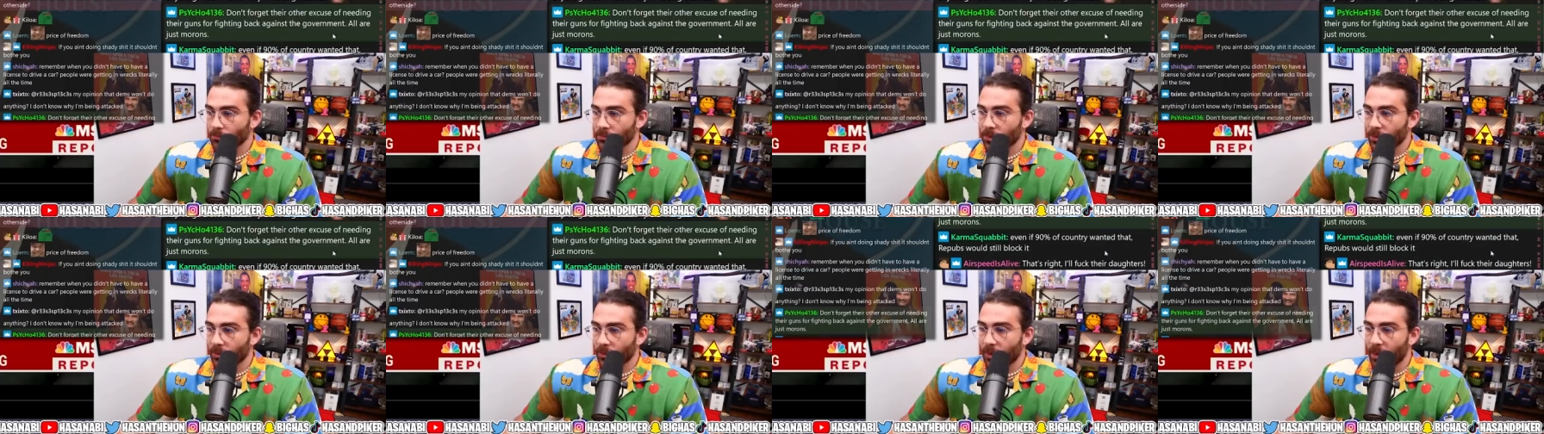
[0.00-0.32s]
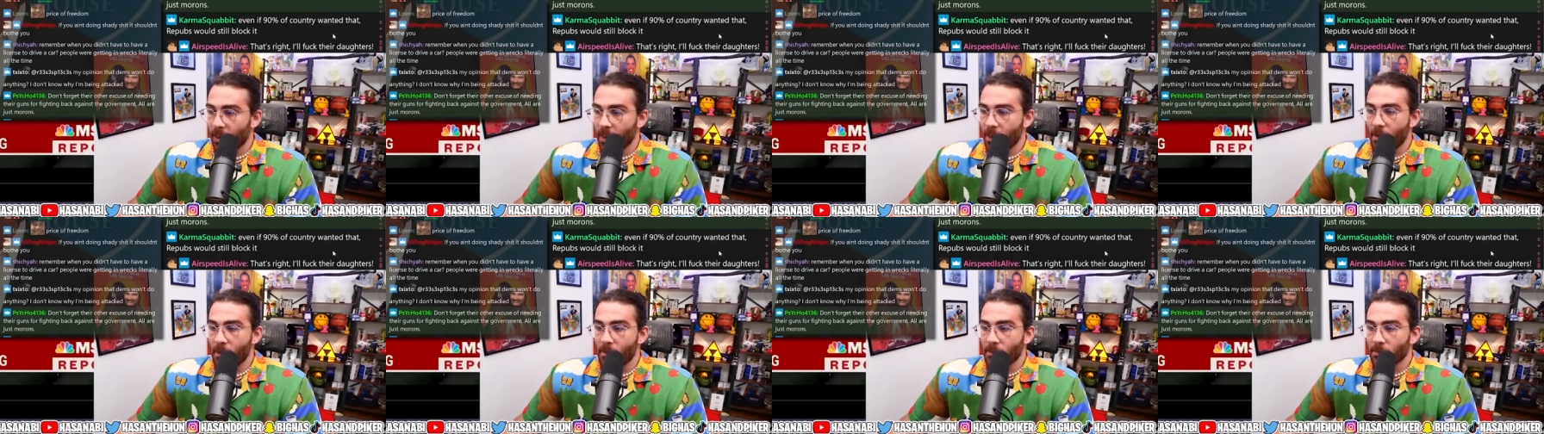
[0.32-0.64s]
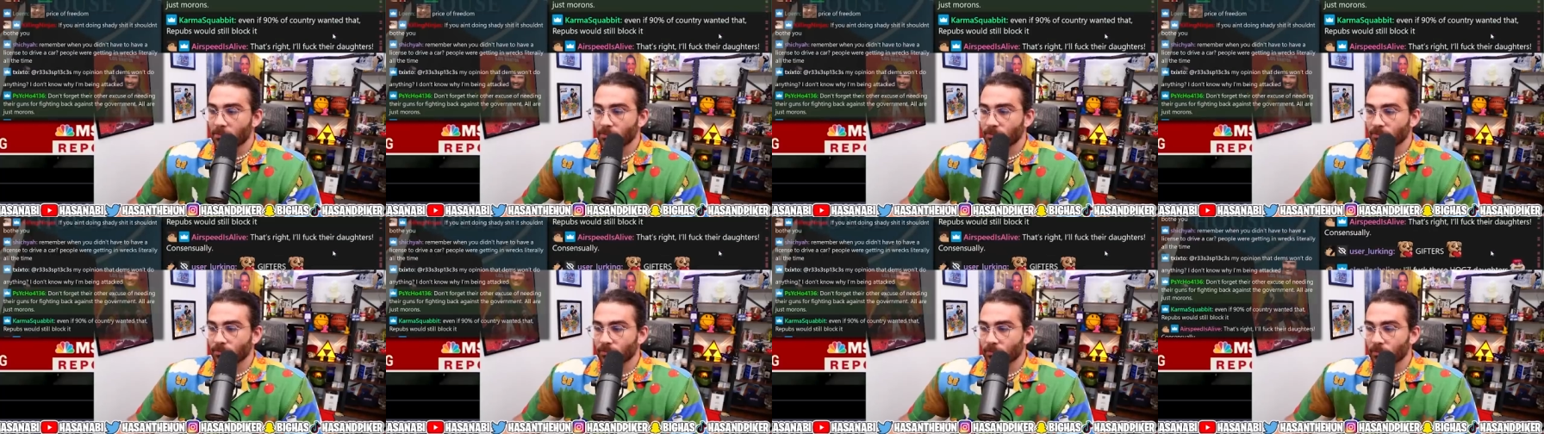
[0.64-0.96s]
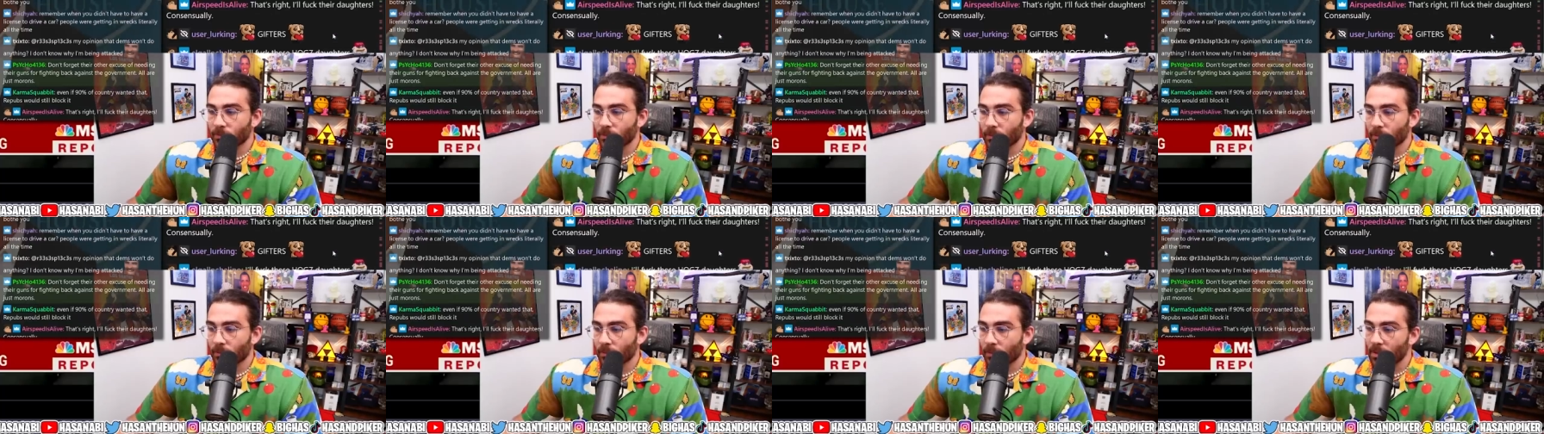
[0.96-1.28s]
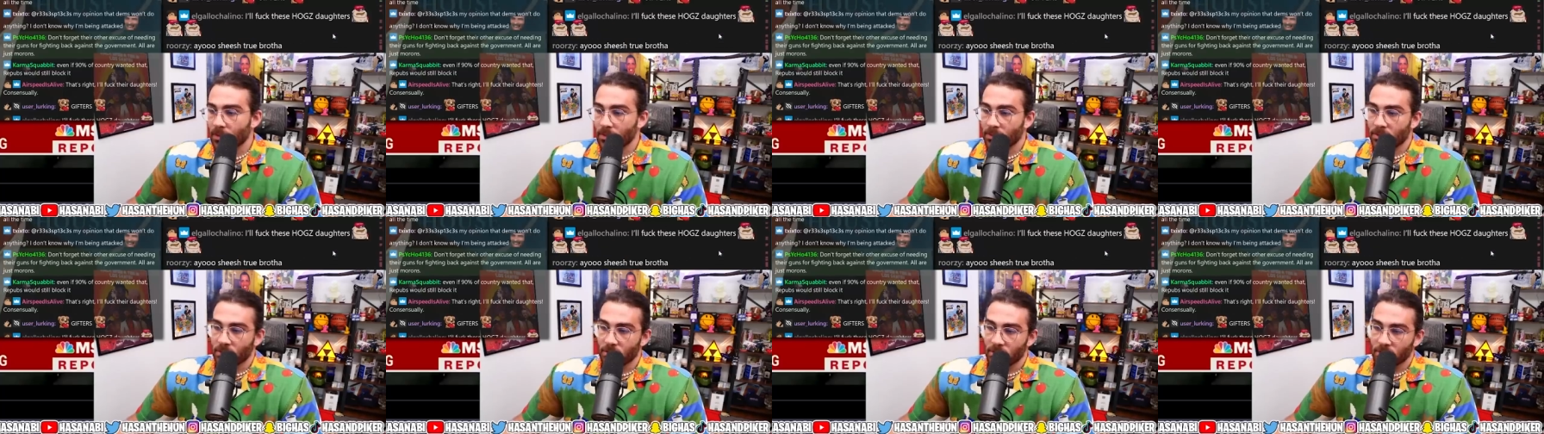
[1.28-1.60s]
Okay?
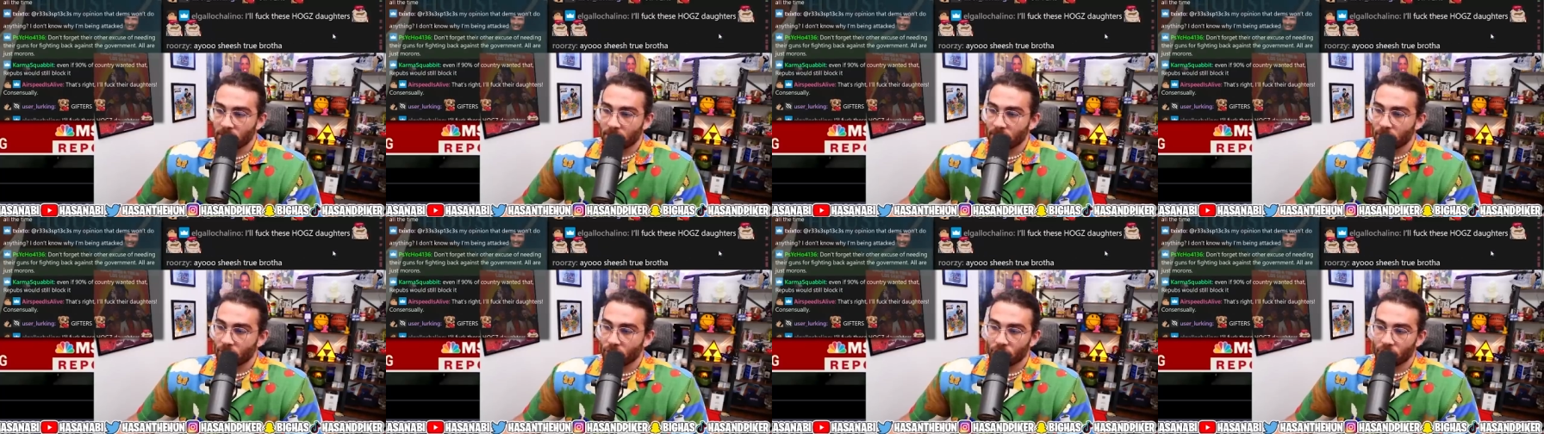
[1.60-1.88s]
That's just the